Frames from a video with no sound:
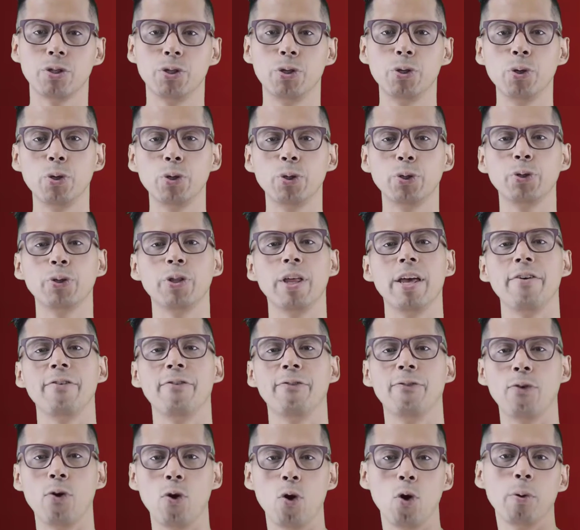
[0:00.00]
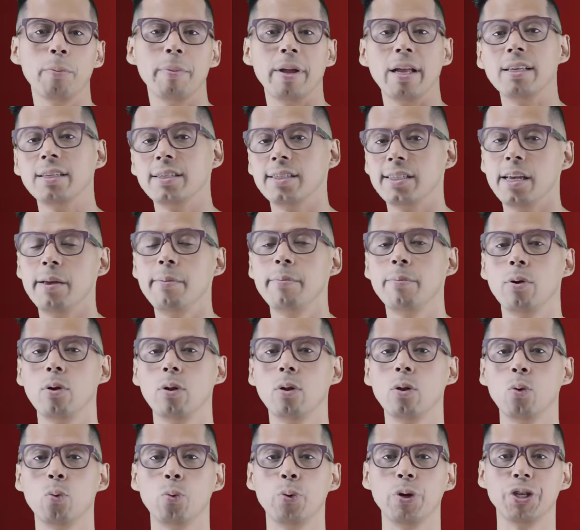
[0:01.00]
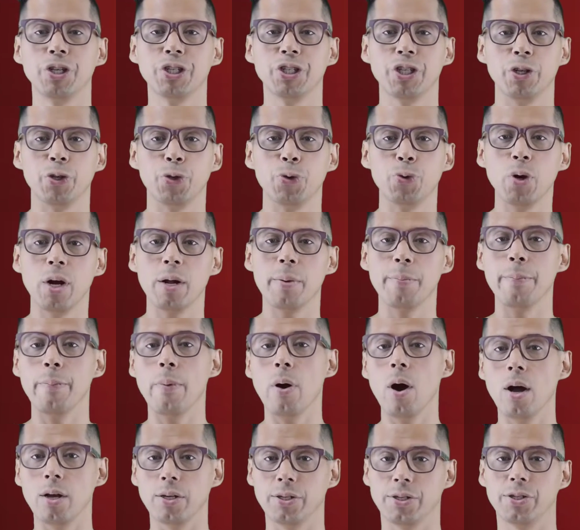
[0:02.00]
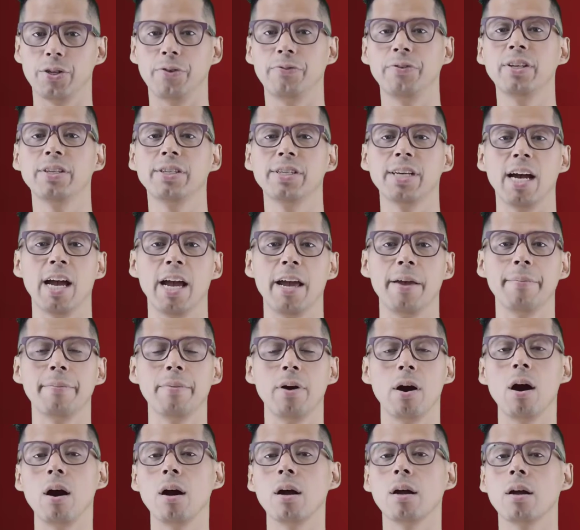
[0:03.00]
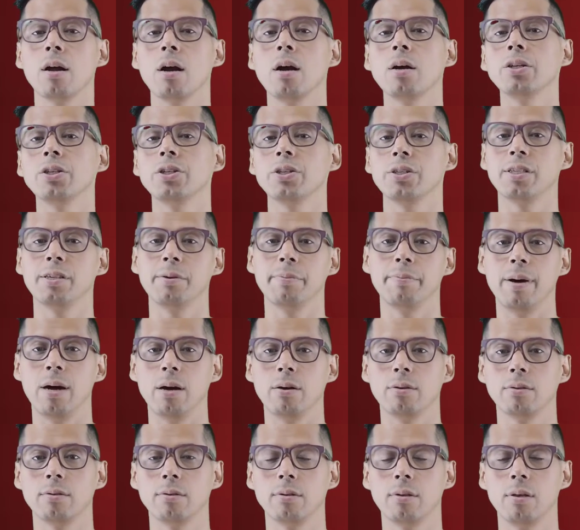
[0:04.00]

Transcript: due to the form and symbol, which you are most of the time unconscious about.